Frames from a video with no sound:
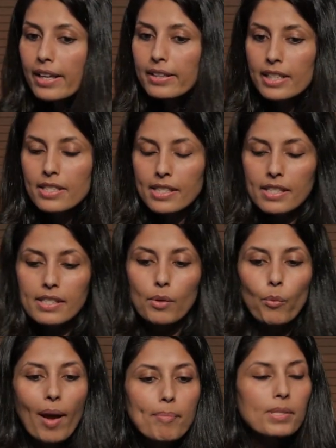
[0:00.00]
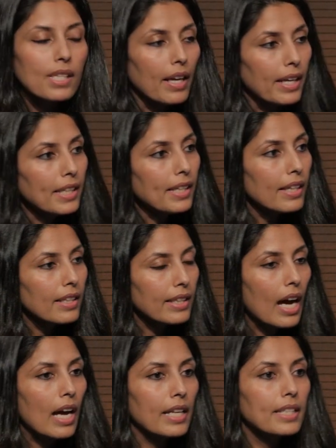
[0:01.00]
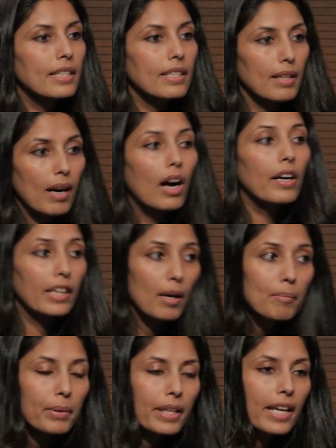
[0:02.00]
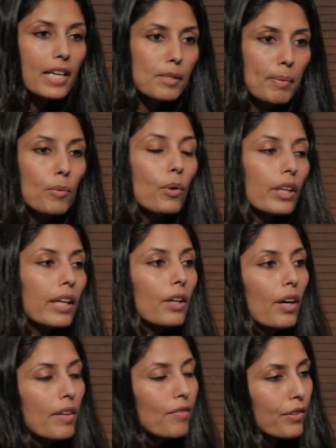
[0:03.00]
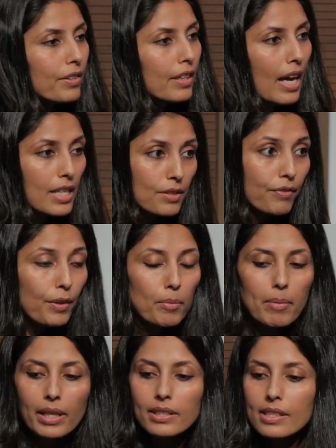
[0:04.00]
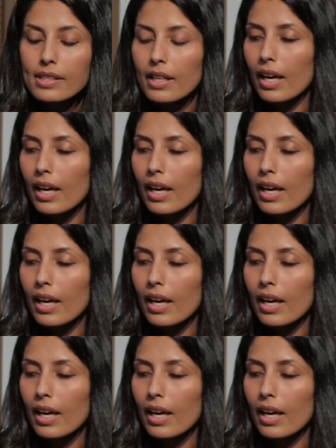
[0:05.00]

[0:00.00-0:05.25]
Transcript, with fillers: This is a website that our company has been working on for the last few months.